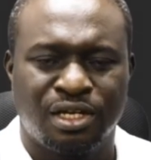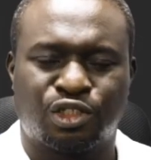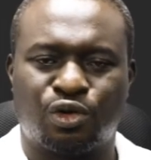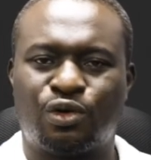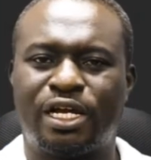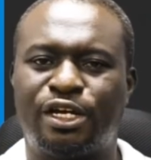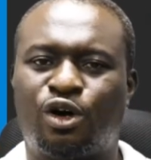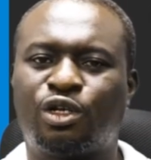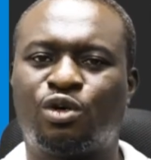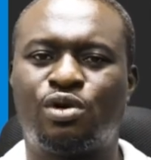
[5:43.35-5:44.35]
So in
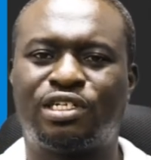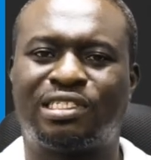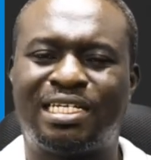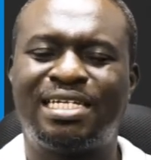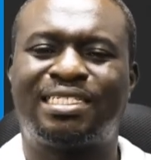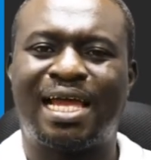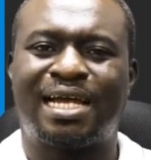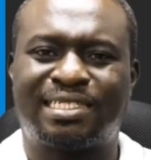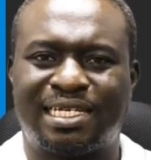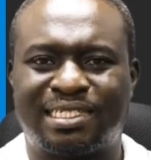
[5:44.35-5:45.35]
other words, these
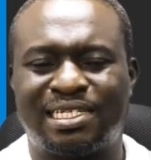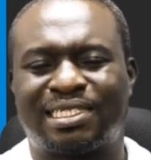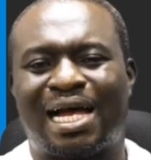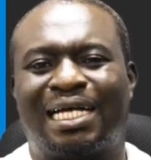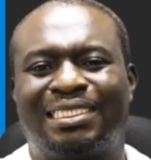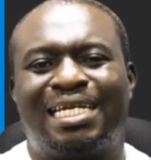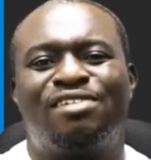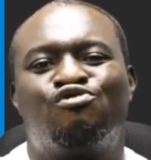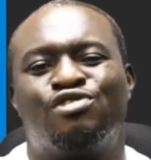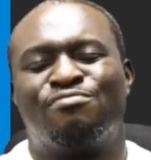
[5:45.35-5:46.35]
excesses are
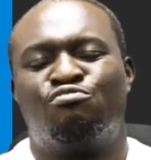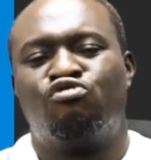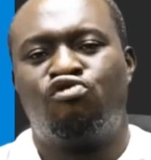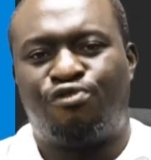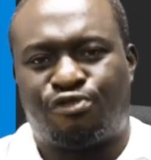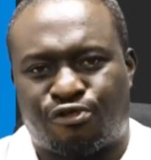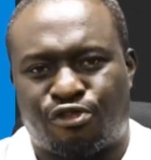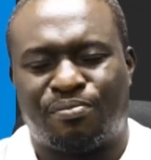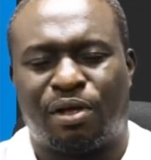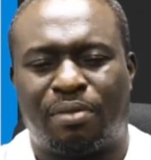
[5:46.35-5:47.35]
then removed
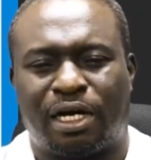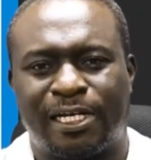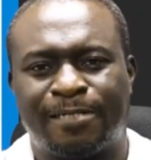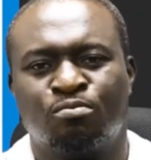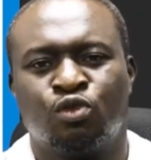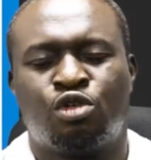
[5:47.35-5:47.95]
from the body